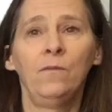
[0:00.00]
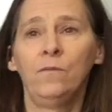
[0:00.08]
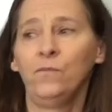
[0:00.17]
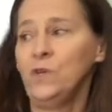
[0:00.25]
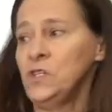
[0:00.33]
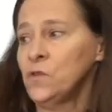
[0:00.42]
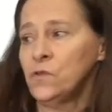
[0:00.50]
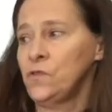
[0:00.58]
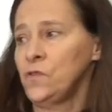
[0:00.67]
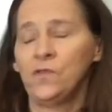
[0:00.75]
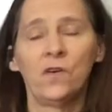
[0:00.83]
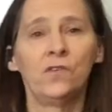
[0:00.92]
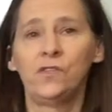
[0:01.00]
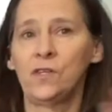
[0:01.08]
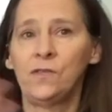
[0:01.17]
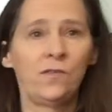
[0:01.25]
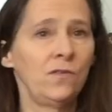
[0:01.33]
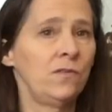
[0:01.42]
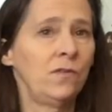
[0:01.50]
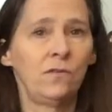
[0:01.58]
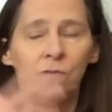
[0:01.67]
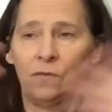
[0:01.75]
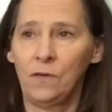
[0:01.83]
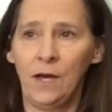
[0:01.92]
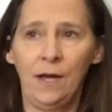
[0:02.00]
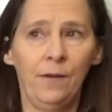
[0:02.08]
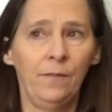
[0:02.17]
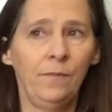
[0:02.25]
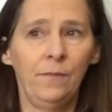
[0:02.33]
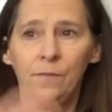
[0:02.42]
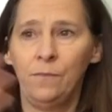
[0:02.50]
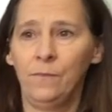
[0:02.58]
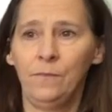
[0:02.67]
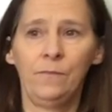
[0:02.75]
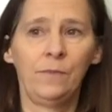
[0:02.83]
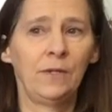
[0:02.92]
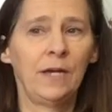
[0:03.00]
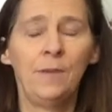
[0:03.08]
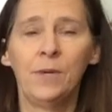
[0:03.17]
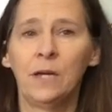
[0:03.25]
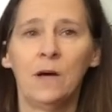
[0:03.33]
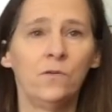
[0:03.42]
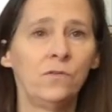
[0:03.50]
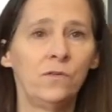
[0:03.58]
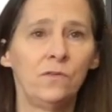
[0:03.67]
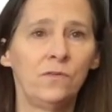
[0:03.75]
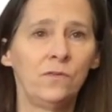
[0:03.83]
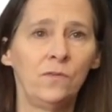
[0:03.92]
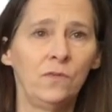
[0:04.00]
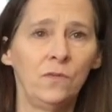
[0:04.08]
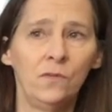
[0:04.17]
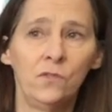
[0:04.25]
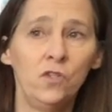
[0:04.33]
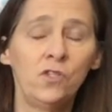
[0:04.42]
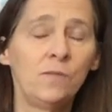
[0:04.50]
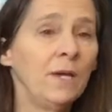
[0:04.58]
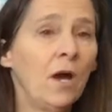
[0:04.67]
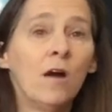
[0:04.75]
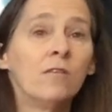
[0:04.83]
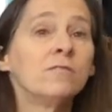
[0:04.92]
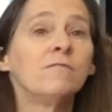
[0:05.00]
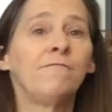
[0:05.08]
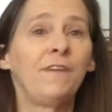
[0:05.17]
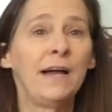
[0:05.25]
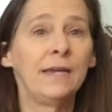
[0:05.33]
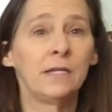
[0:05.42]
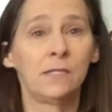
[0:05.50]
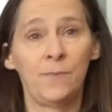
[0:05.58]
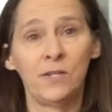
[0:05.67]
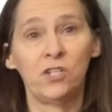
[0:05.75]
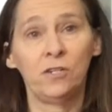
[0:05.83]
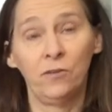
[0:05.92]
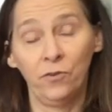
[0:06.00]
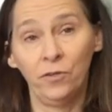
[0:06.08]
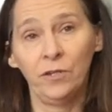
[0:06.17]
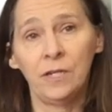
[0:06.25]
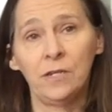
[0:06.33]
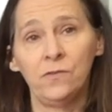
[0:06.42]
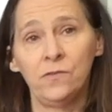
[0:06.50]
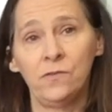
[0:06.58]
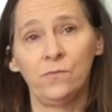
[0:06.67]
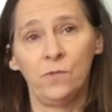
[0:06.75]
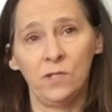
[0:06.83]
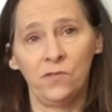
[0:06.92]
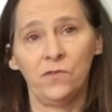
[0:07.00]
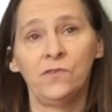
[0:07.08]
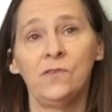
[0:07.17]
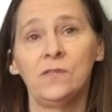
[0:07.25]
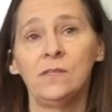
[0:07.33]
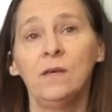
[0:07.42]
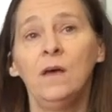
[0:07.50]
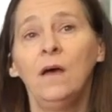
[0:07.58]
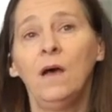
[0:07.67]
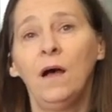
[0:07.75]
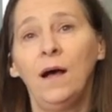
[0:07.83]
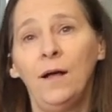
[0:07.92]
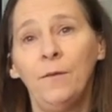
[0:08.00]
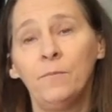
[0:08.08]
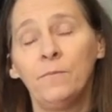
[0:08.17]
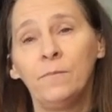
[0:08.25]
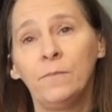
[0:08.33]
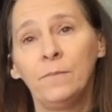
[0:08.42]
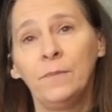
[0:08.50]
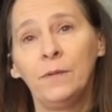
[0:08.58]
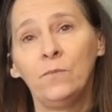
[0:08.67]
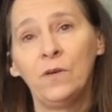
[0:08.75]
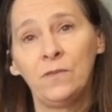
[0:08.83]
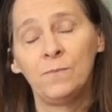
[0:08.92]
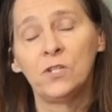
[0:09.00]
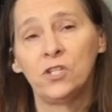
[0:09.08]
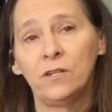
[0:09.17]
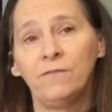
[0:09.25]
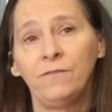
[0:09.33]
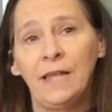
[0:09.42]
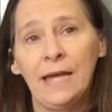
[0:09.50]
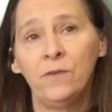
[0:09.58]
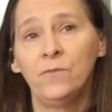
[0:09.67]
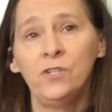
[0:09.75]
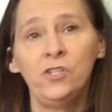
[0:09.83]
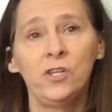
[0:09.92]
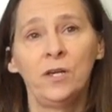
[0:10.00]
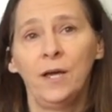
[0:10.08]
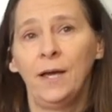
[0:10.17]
resources are just uh, coming out. You know, used to be hard to find, especially early years resources um, with Michif language.